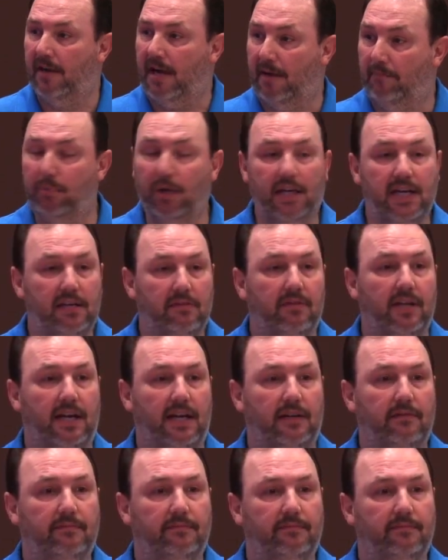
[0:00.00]
I believe
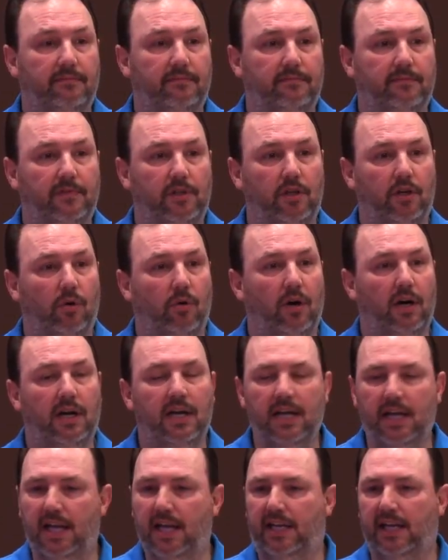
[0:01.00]
that. You know what?
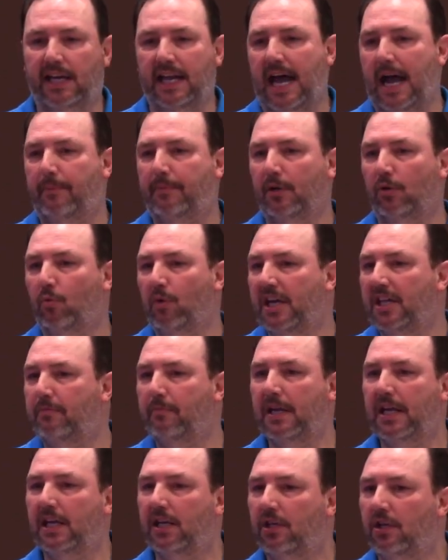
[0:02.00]
It can happen with
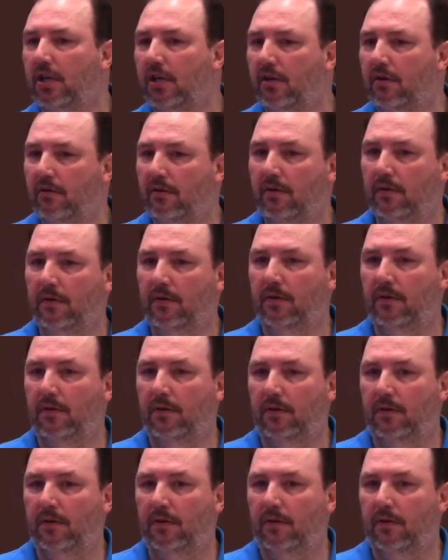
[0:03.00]
me and you,
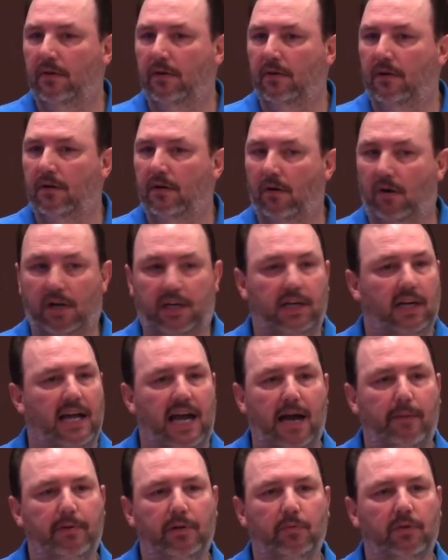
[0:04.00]
or it can
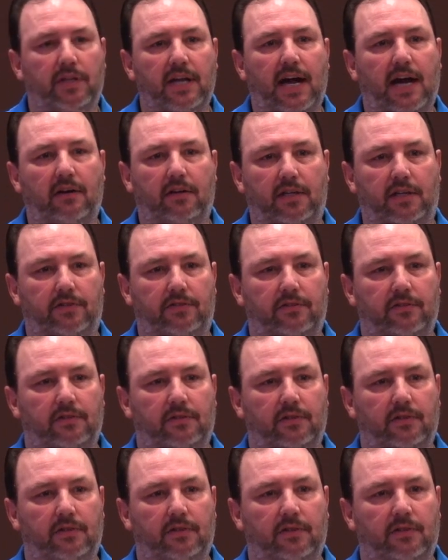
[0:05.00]
happen without us.
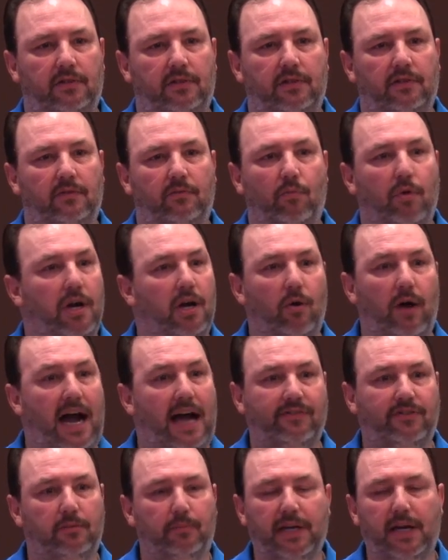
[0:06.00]
We don't
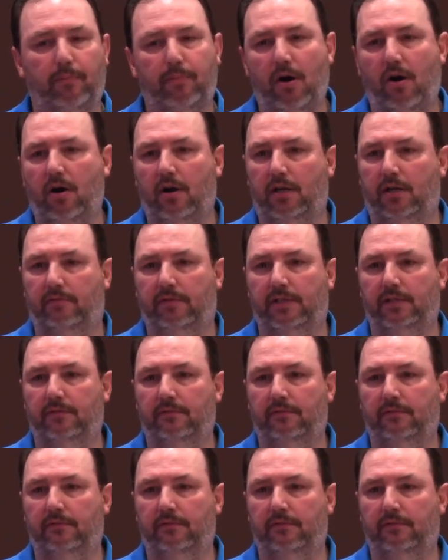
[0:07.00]
have to be a part of